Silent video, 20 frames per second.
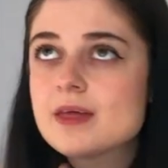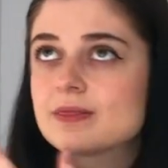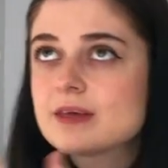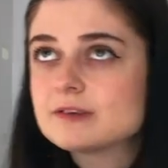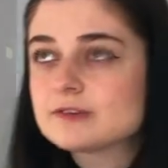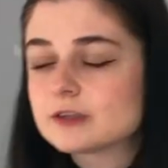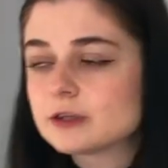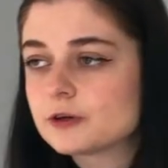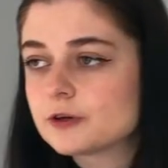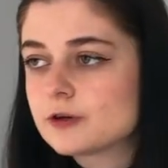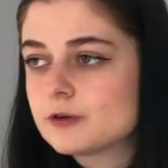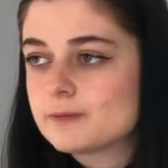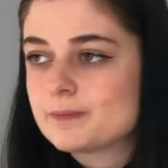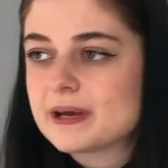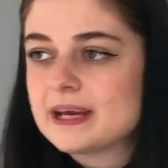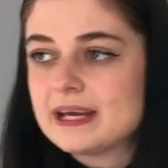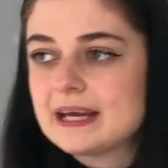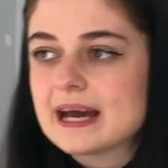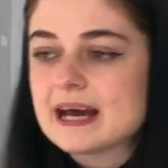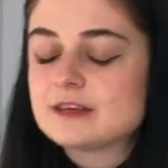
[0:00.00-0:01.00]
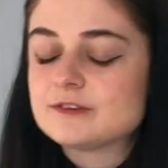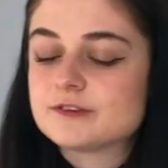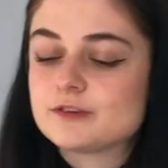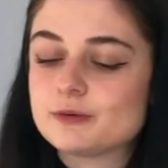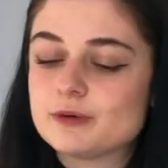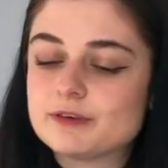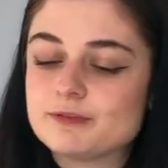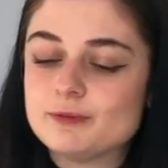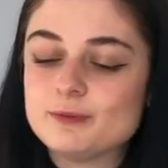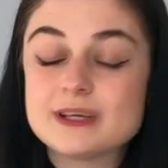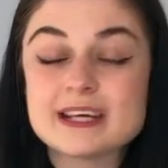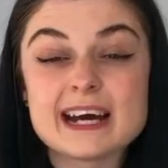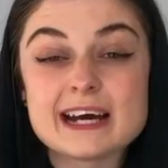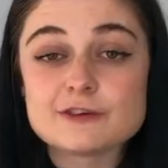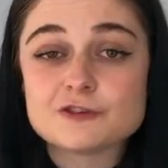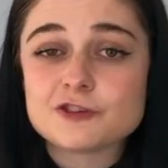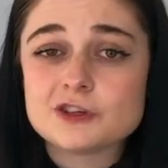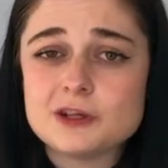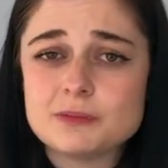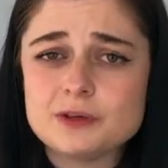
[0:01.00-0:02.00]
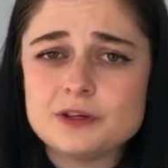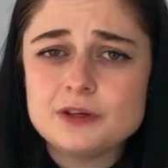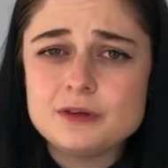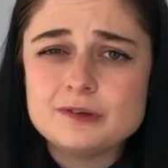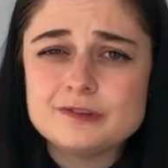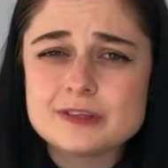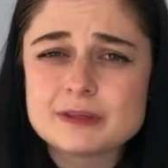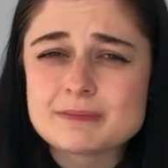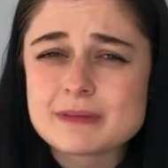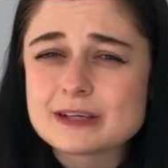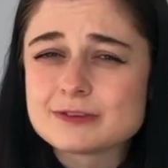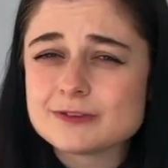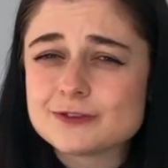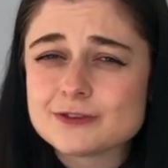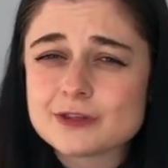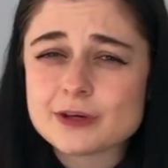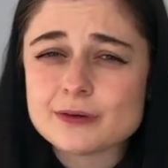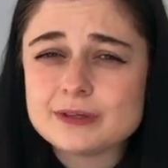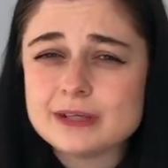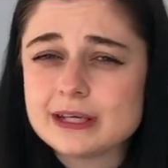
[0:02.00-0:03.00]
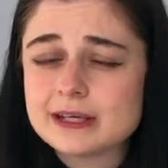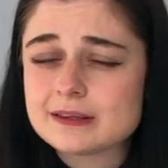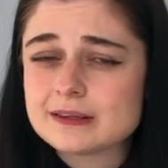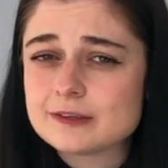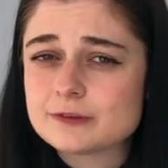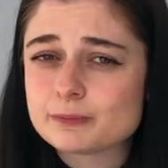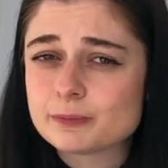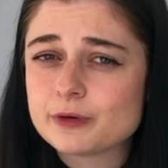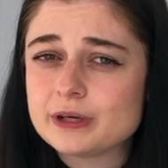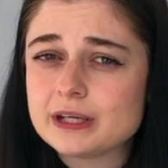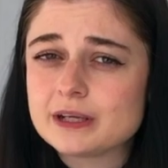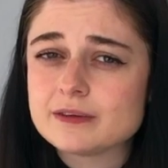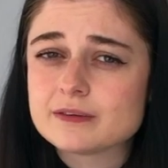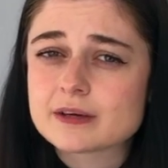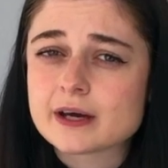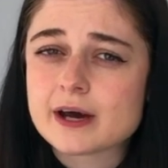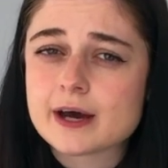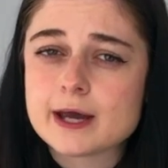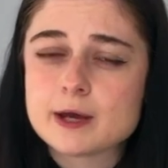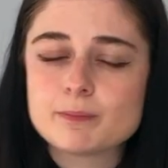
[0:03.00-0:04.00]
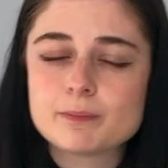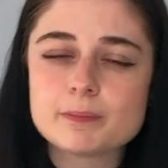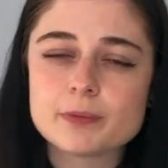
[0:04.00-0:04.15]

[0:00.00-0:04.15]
There's a lot of debate as to if we'd actually be using Macedonian at this point in time,